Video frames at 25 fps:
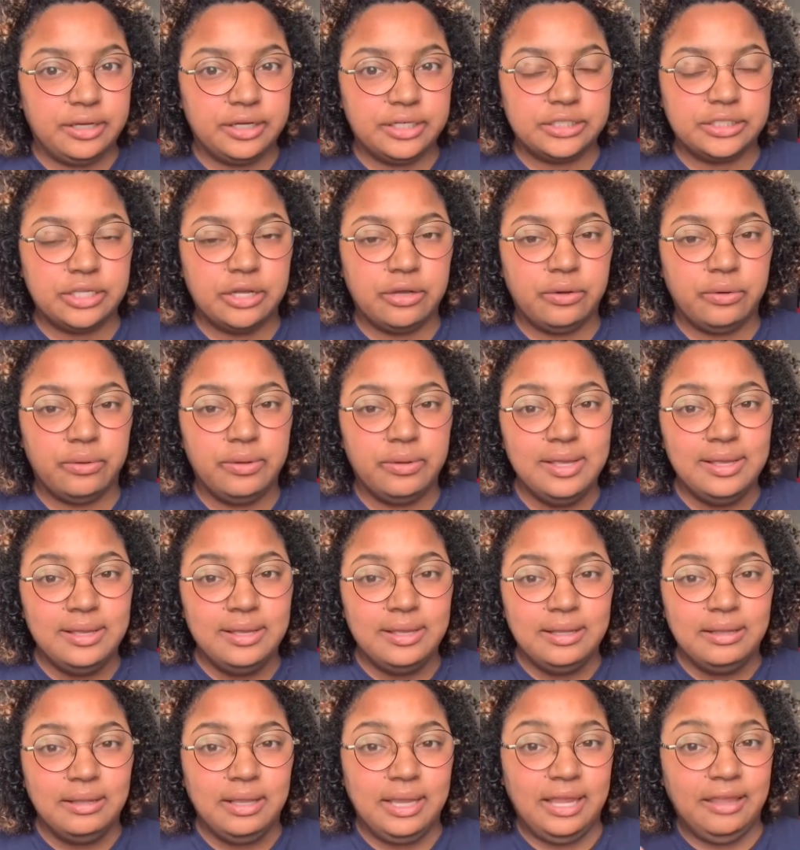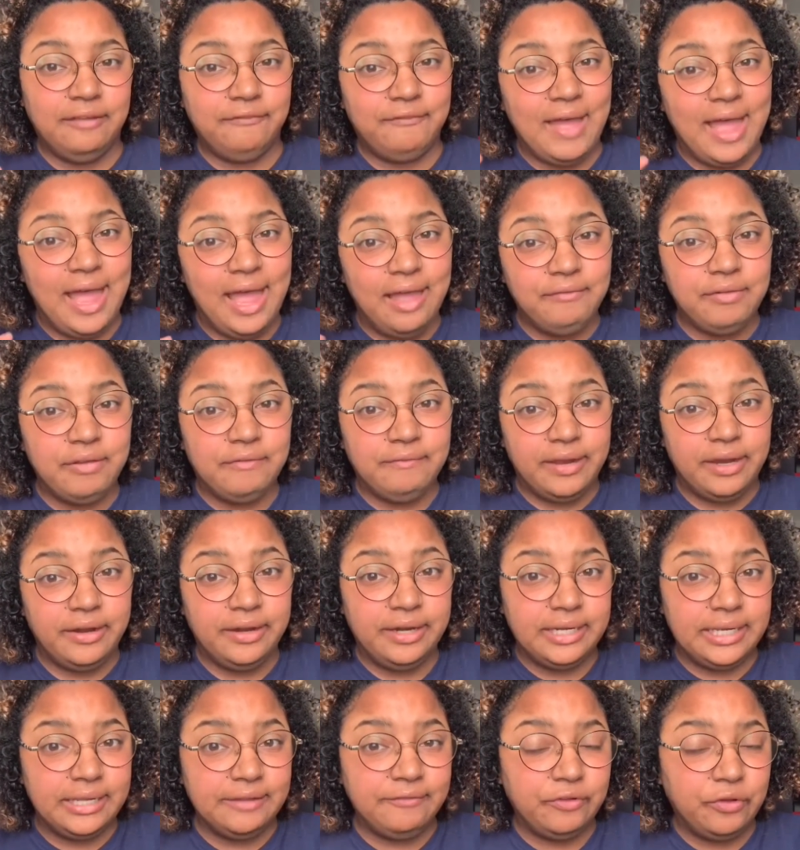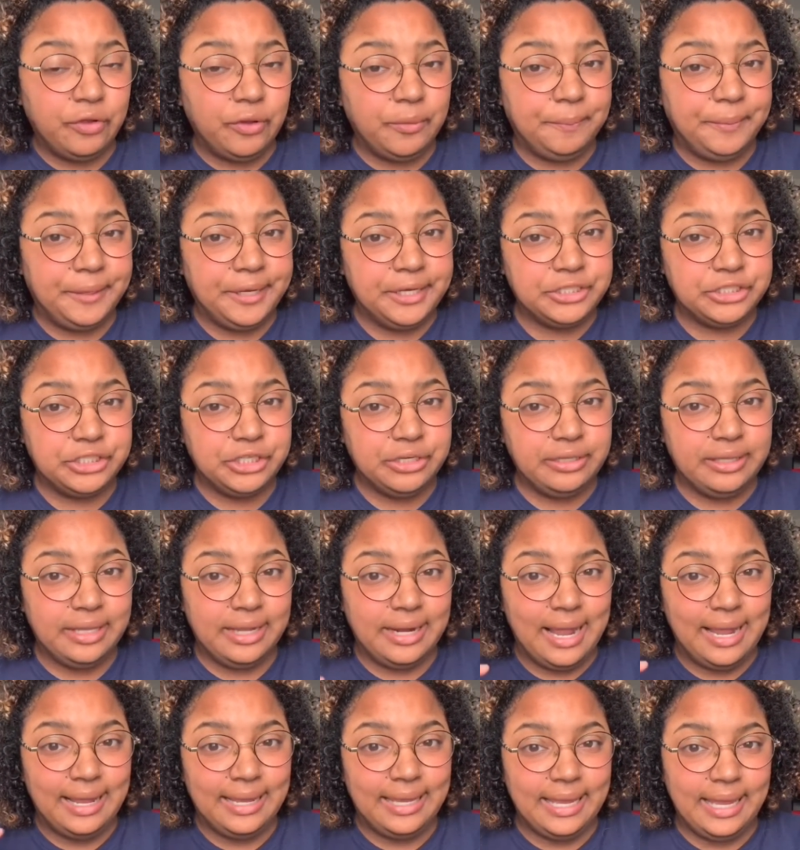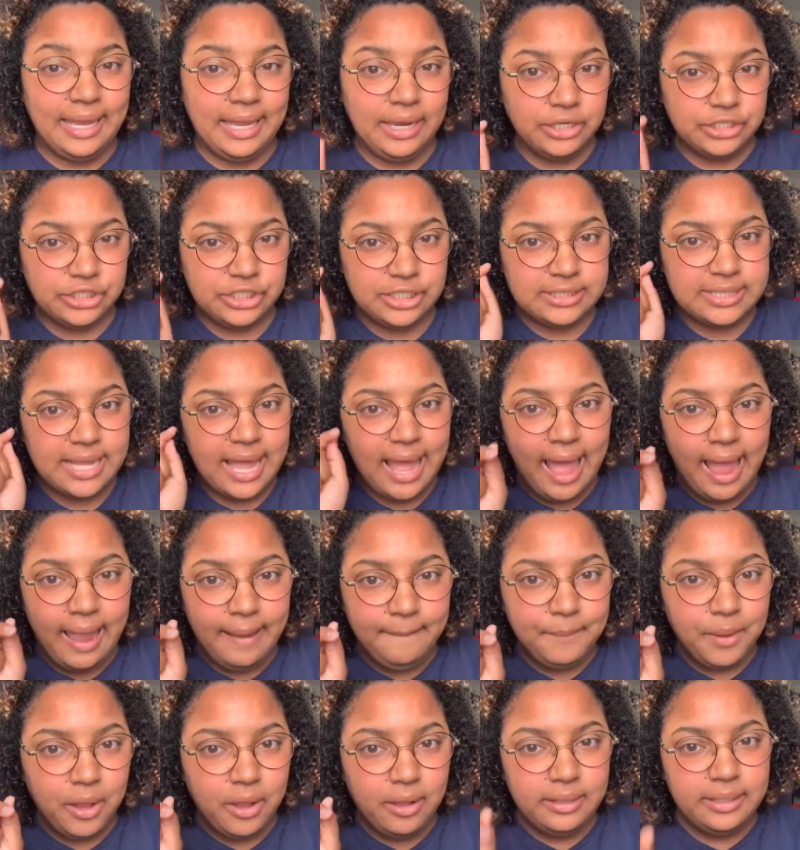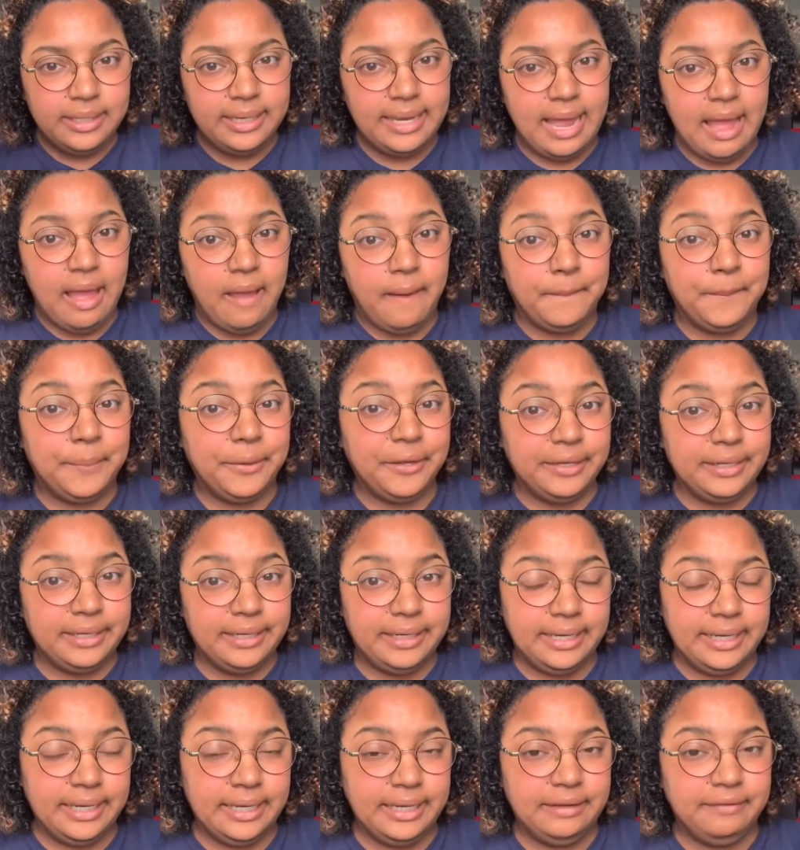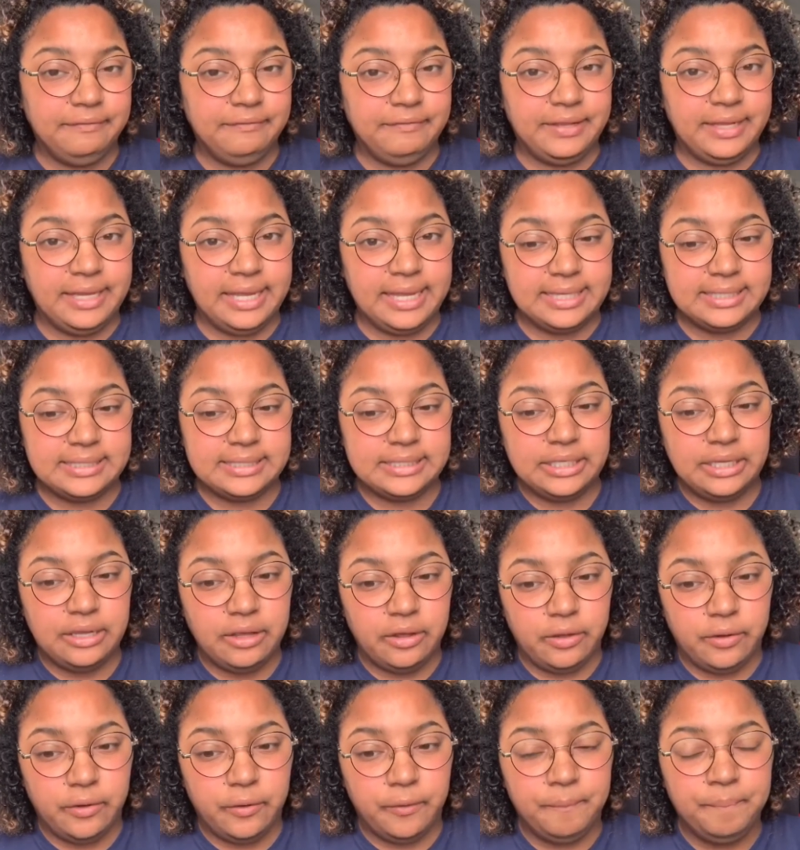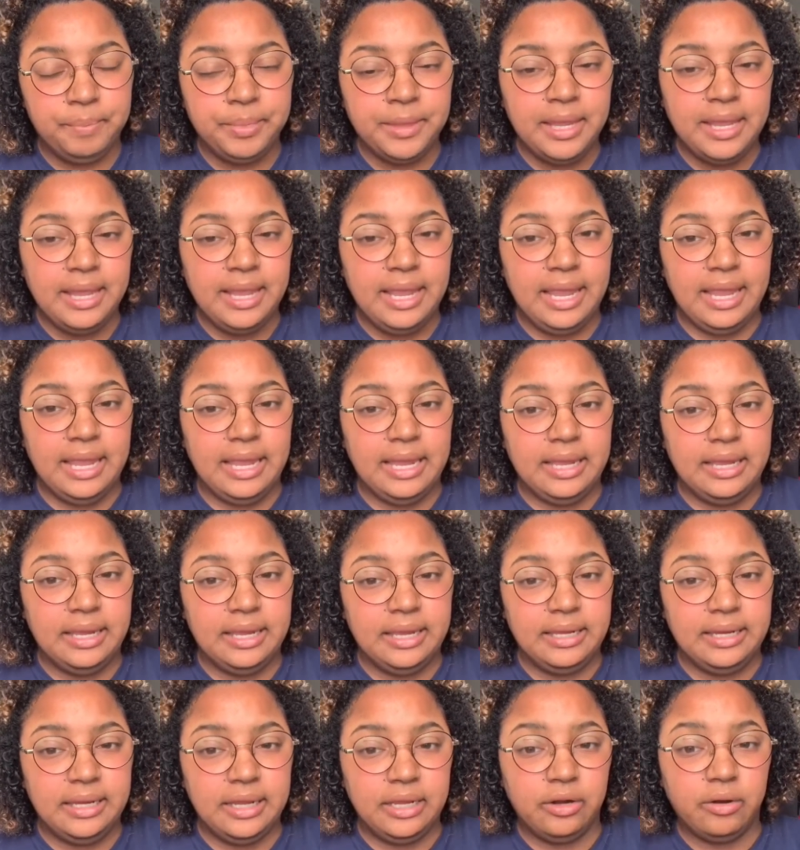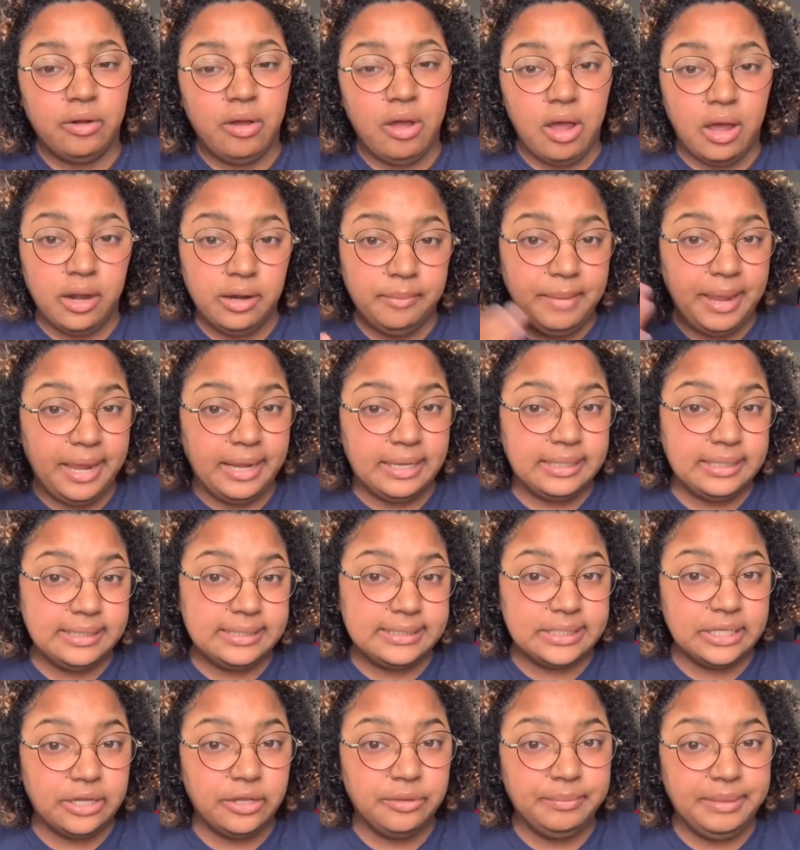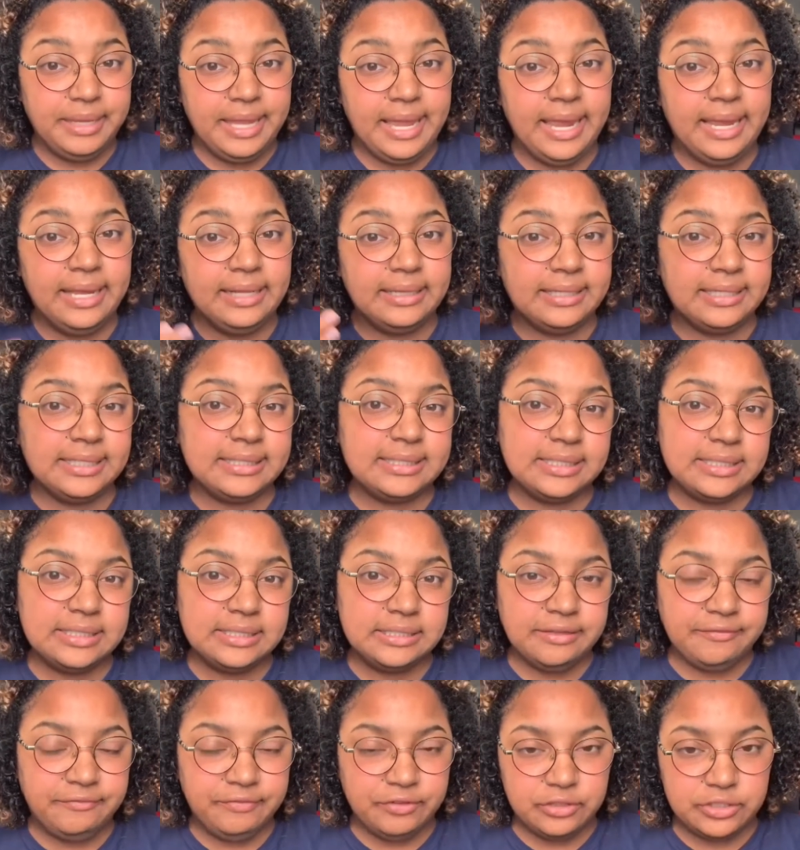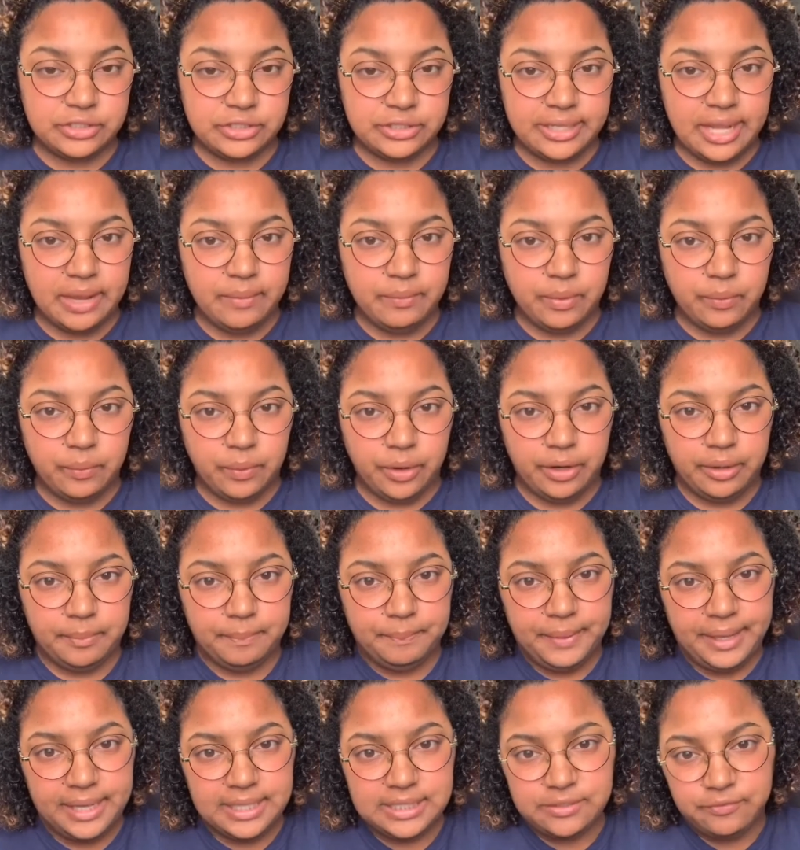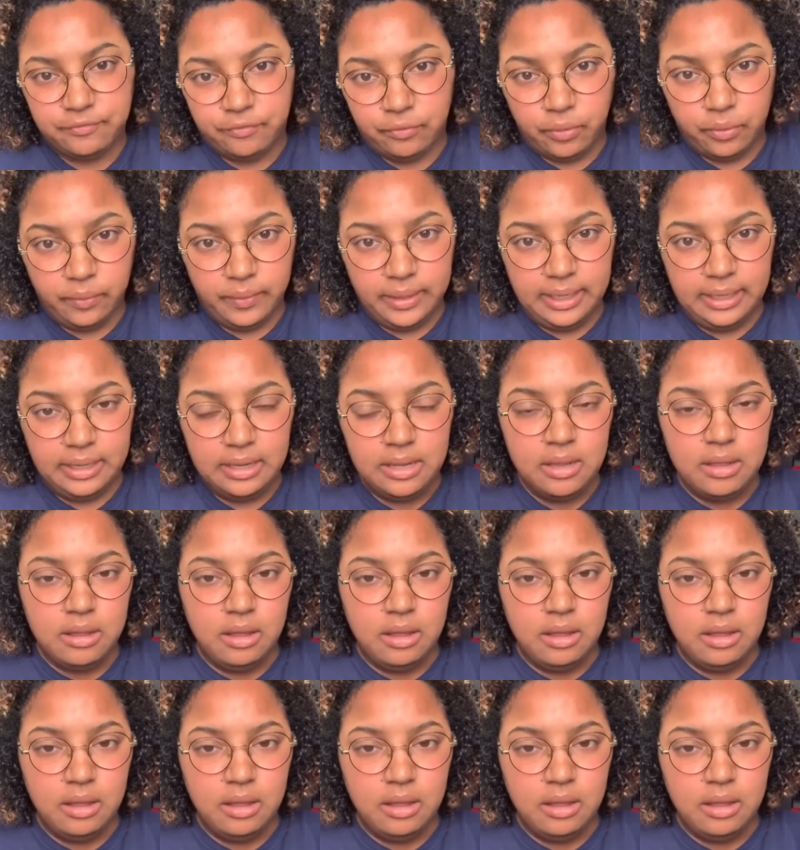So if I have a very difficult picture that I can't just eyeball it, I'll put it in VSCO and it'll automatically tell me, hey, this is the filter that will work best for it.